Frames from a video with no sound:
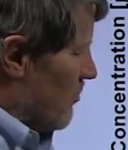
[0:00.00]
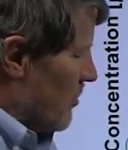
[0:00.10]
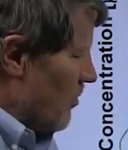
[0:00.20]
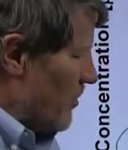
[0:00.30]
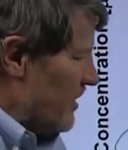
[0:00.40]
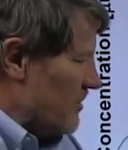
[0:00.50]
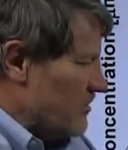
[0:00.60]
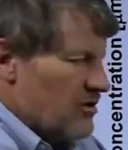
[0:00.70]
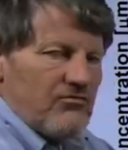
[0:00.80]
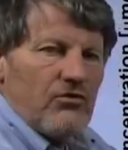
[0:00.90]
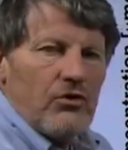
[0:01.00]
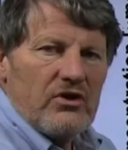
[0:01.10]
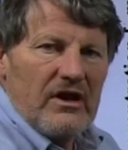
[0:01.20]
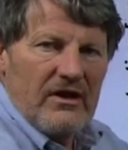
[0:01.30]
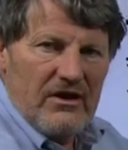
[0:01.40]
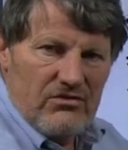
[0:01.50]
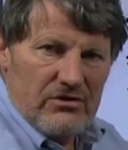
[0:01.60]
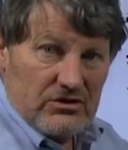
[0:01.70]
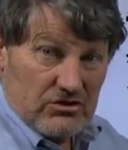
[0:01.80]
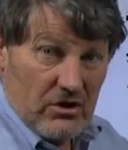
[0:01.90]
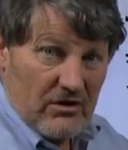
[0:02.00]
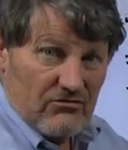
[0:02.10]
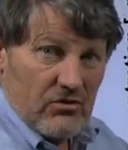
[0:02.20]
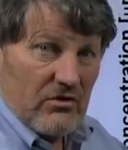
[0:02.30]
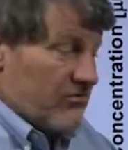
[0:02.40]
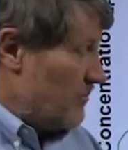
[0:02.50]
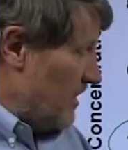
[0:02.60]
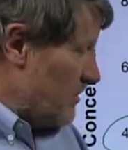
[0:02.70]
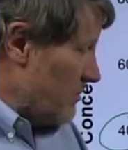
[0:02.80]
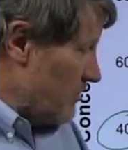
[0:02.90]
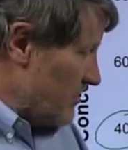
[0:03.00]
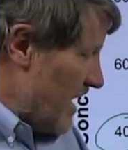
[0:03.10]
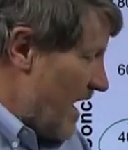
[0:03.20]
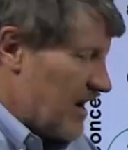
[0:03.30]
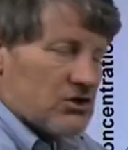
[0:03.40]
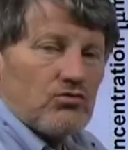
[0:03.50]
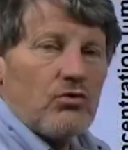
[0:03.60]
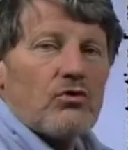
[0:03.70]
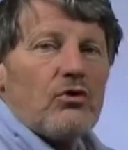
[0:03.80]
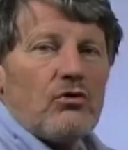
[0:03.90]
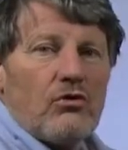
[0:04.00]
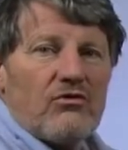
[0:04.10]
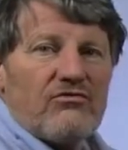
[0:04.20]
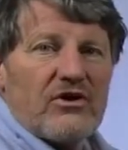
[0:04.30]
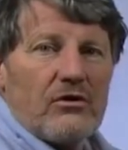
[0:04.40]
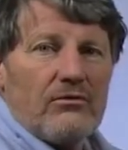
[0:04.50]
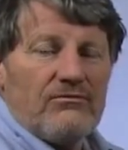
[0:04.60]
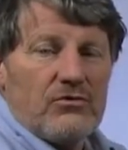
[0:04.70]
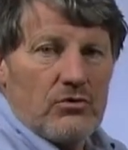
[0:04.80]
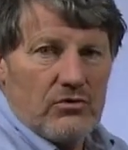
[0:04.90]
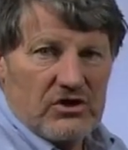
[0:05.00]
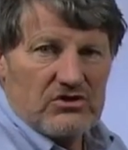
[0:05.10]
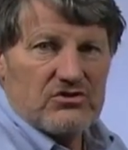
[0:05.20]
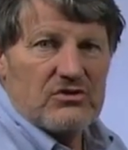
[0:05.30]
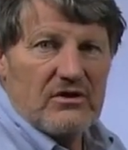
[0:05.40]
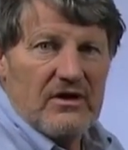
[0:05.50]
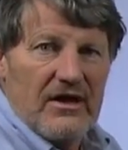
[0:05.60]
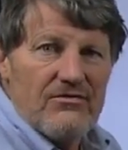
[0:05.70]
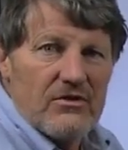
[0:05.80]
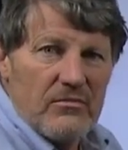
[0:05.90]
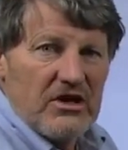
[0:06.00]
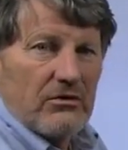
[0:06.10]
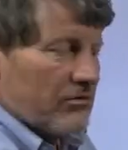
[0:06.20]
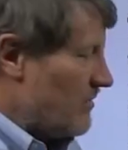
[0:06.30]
where we could convert in the software of the meter to actual chlorophyll units in the meter,